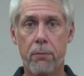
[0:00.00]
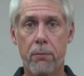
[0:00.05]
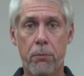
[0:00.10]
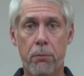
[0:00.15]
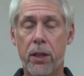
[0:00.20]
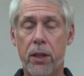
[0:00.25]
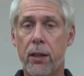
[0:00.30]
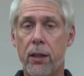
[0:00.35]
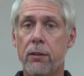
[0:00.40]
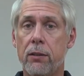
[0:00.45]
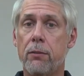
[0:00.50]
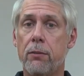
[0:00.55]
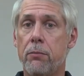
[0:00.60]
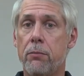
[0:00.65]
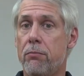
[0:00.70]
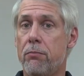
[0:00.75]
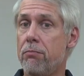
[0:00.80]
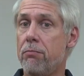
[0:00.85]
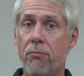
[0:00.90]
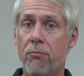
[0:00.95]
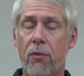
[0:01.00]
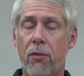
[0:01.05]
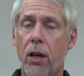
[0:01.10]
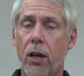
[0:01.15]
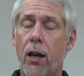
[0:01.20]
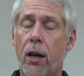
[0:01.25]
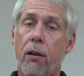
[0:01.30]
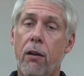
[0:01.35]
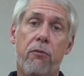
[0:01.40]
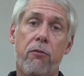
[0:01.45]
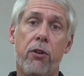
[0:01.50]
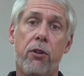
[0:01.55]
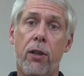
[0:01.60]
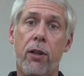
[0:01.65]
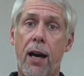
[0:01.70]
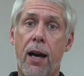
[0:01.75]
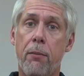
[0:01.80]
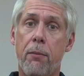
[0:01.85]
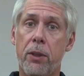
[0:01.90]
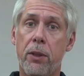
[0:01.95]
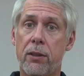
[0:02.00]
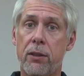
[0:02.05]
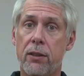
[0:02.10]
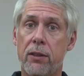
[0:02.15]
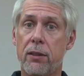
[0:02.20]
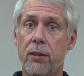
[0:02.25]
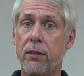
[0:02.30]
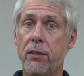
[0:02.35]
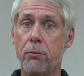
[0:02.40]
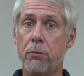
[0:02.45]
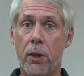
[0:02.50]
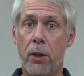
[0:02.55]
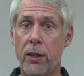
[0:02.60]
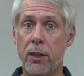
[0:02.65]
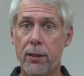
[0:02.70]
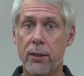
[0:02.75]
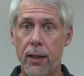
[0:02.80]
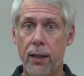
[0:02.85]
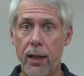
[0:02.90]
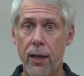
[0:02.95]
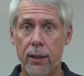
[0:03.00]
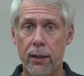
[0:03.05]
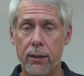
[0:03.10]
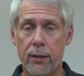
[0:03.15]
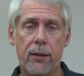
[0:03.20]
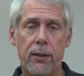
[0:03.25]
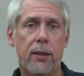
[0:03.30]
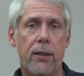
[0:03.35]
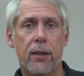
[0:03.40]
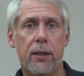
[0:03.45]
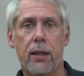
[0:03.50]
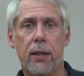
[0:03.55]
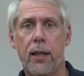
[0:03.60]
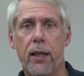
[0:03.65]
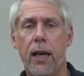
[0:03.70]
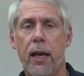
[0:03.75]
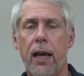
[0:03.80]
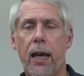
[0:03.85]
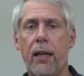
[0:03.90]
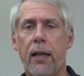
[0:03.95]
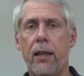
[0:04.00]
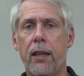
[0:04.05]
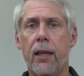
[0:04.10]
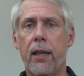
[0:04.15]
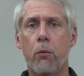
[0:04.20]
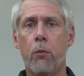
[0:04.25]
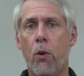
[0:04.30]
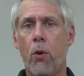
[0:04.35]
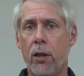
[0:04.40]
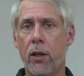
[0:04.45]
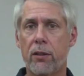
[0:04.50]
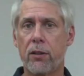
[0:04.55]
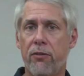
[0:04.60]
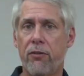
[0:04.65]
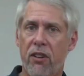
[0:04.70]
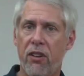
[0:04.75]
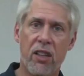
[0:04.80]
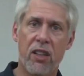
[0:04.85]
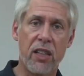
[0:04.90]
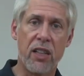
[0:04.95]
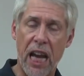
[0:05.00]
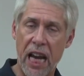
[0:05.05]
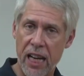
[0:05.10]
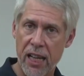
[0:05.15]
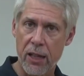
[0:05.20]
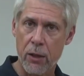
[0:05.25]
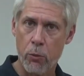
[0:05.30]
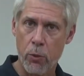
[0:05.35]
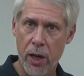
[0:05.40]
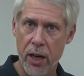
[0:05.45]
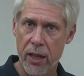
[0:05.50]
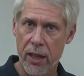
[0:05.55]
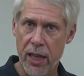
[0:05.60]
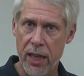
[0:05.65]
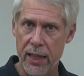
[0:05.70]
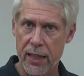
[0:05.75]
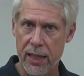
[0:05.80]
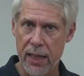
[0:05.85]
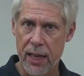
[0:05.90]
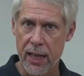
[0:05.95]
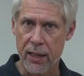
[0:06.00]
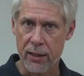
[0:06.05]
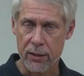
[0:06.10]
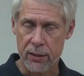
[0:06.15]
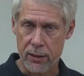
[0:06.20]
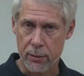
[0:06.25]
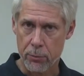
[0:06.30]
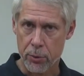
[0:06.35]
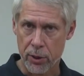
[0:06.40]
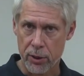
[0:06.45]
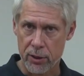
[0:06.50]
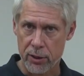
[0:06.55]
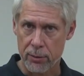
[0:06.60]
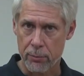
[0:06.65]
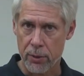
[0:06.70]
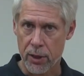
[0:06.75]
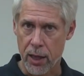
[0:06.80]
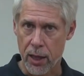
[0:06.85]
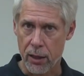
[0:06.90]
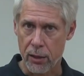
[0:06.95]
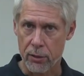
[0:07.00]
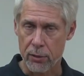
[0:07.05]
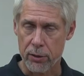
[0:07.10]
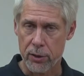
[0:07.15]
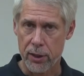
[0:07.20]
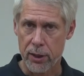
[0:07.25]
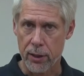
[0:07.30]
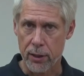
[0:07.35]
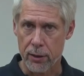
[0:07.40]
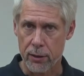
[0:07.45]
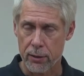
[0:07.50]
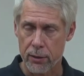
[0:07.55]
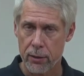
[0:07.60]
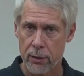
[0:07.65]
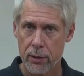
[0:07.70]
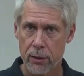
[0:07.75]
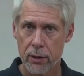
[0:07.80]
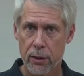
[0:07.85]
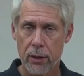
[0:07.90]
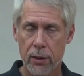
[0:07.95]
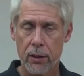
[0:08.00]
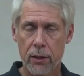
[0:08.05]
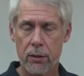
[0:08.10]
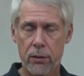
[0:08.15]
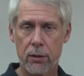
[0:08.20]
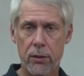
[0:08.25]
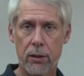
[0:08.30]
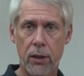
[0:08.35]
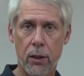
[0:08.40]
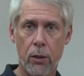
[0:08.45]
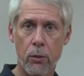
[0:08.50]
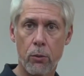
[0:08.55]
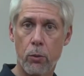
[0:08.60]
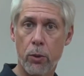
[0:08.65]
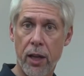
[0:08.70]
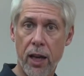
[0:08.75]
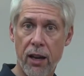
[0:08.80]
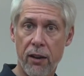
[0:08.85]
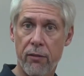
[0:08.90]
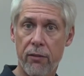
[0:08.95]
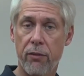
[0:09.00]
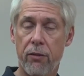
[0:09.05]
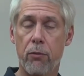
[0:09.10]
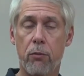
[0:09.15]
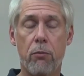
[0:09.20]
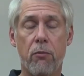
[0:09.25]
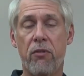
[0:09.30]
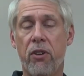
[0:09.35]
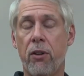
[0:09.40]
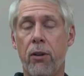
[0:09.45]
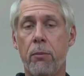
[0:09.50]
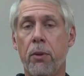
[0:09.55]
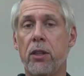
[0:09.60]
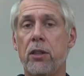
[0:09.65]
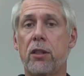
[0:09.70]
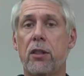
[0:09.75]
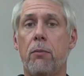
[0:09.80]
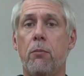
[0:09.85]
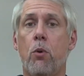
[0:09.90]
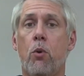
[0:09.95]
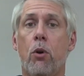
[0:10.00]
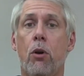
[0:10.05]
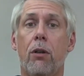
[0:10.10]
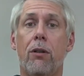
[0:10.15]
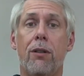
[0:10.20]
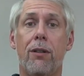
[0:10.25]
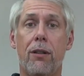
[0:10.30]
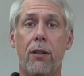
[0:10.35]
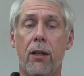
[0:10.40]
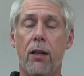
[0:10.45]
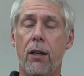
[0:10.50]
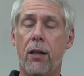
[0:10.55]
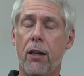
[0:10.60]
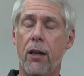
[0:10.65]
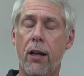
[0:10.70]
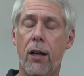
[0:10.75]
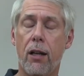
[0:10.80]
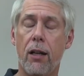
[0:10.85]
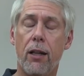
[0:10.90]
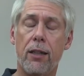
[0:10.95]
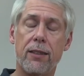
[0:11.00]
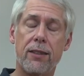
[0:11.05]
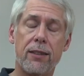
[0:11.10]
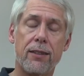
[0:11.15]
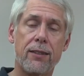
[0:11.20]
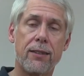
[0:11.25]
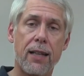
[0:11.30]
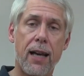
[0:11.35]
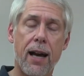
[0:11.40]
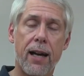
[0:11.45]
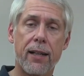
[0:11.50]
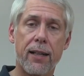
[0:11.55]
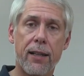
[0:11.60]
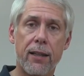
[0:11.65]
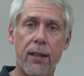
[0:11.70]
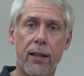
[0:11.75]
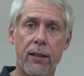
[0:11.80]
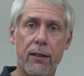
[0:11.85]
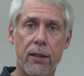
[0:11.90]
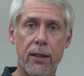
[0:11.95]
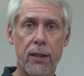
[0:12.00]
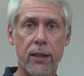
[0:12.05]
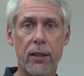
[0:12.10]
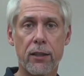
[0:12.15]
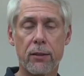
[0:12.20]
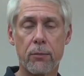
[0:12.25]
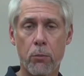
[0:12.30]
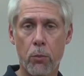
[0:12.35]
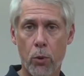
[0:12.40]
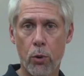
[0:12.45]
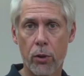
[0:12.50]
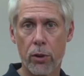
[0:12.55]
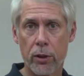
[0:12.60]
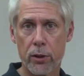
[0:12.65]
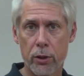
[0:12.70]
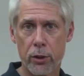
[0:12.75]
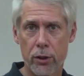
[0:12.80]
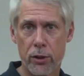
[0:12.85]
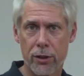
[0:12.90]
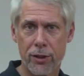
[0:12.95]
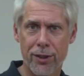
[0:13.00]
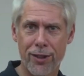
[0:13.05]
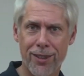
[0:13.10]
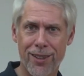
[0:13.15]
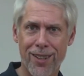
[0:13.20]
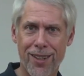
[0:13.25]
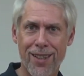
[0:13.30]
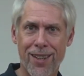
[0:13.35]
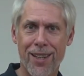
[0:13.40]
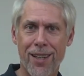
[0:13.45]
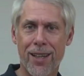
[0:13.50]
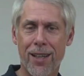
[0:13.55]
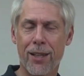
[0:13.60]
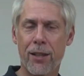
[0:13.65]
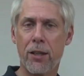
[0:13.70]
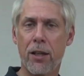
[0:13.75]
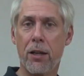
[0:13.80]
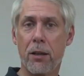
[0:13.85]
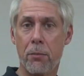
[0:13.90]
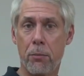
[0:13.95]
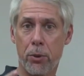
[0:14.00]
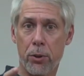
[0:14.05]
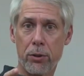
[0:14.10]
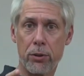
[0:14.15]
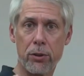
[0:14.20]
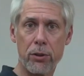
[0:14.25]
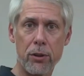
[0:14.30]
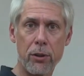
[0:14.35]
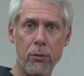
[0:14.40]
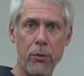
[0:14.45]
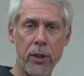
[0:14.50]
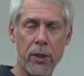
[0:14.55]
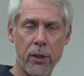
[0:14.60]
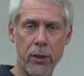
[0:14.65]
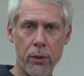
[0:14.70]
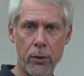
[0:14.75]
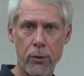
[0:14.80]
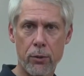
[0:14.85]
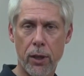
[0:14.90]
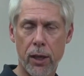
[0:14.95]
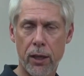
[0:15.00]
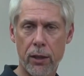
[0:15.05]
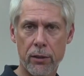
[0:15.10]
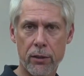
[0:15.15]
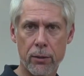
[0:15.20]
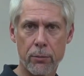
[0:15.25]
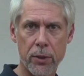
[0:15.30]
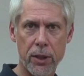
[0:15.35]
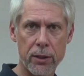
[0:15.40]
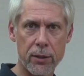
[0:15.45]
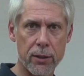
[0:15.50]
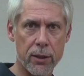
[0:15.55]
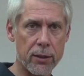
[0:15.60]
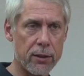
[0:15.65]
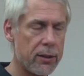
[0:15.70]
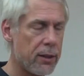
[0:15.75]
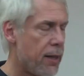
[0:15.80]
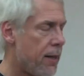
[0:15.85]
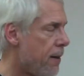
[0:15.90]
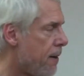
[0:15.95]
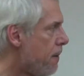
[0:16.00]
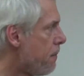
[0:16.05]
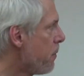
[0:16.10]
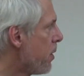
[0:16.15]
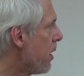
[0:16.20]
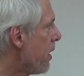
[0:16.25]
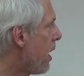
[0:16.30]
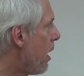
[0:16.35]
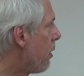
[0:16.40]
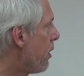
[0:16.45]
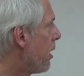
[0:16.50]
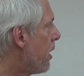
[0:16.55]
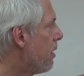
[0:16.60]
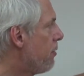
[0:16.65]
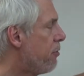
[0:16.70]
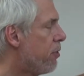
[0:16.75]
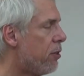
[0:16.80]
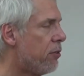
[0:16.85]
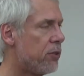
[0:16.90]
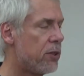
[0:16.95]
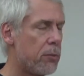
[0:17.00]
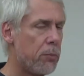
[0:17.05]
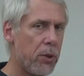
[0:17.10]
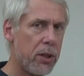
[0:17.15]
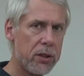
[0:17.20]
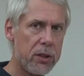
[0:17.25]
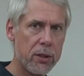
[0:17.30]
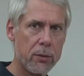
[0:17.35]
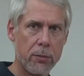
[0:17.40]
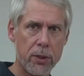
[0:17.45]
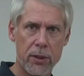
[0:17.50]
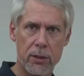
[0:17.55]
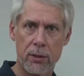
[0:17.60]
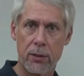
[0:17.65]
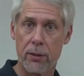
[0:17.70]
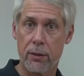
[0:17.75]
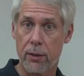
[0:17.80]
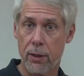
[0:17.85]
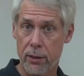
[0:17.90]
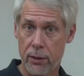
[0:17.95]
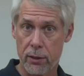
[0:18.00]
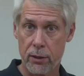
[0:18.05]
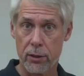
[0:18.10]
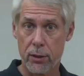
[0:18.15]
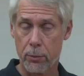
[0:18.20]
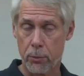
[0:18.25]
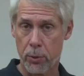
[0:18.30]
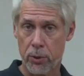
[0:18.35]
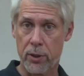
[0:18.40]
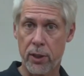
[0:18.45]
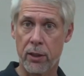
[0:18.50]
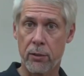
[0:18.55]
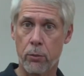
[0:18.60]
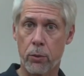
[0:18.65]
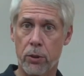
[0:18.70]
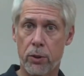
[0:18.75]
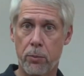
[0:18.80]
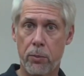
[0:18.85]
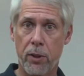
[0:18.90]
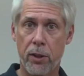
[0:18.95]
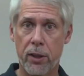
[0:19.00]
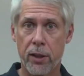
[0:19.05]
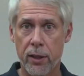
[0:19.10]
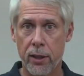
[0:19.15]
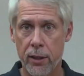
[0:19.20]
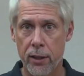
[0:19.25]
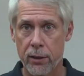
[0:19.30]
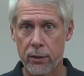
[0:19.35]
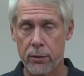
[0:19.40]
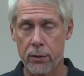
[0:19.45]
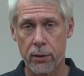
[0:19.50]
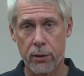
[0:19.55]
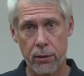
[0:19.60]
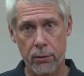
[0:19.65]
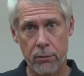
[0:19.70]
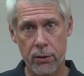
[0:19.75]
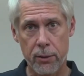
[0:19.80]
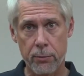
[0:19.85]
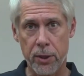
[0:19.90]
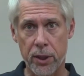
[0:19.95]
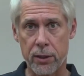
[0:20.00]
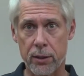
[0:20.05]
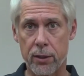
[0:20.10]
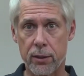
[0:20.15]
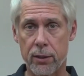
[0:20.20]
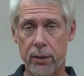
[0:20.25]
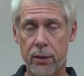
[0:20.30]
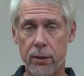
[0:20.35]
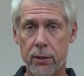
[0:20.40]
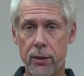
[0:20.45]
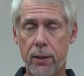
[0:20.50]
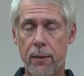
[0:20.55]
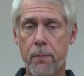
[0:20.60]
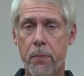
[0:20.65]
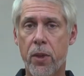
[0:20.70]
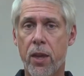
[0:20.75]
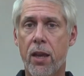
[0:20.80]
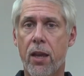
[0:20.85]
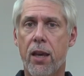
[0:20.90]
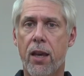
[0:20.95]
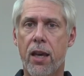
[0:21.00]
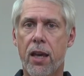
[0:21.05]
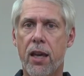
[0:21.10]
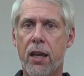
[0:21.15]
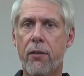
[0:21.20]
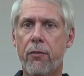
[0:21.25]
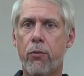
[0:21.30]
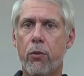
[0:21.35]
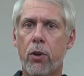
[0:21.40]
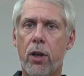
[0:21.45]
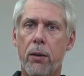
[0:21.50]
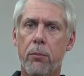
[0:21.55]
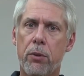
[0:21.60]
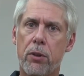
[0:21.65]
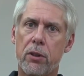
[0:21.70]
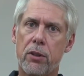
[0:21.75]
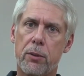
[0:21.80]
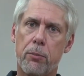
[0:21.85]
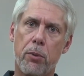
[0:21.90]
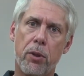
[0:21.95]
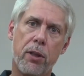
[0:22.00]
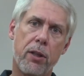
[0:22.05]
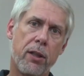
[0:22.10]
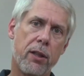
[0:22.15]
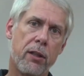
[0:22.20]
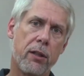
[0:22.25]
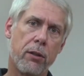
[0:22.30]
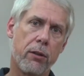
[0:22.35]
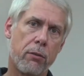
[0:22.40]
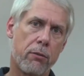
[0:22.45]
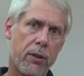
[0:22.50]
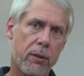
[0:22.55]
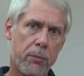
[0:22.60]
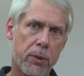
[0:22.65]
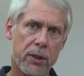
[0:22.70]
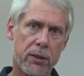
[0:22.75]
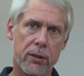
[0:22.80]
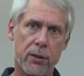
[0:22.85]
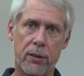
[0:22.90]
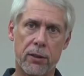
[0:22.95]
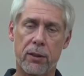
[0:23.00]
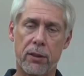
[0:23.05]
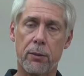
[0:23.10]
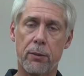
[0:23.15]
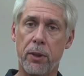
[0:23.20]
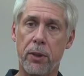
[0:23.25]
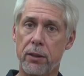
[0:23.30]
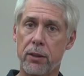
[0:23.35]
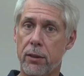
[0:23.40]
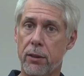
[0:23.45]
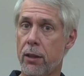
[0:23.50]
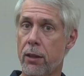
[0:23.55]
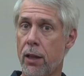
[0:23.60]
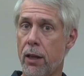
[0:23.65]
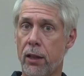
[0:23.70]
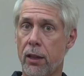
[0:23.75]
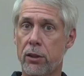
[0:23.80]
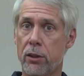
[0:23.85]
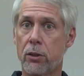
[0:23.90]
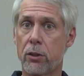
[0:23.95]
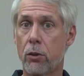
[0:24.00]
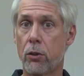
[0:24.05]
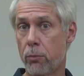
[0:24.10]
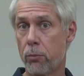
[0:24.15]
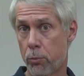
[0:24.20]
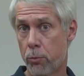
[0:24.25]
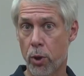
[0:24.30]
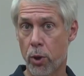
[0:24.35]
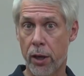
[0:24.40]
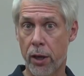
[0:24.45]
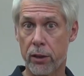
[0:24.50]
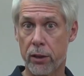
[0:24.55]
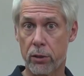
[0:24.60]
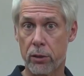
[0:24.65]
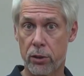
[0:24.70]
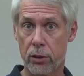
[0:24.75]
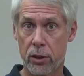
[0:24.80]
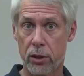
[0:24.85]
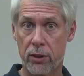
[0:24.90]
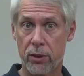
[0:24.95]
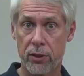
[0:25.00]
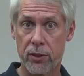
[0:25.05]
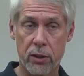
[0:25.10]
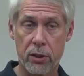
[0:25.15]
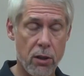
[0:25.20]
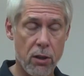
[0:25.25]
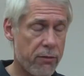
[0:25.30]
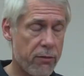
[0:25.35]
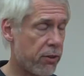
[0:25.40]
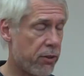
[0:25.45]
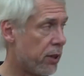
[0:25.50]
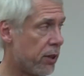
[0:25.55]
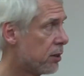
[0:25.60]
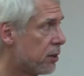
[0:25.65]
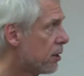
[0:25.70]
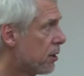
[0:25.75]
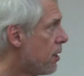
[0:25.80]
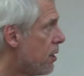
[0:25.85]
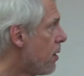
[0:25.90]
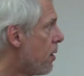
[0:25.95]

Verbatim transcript: because uh, for a lot of businesses, money's tight. And they want to find any way they can to bring some dollars in. So we have very much a more uh, a society that is more interested in pursuing you and your business. Now, if you split your business, let's just pretend we're splitting it into three businesses. If we're able to split it into three businesses based on logical product or service offerings,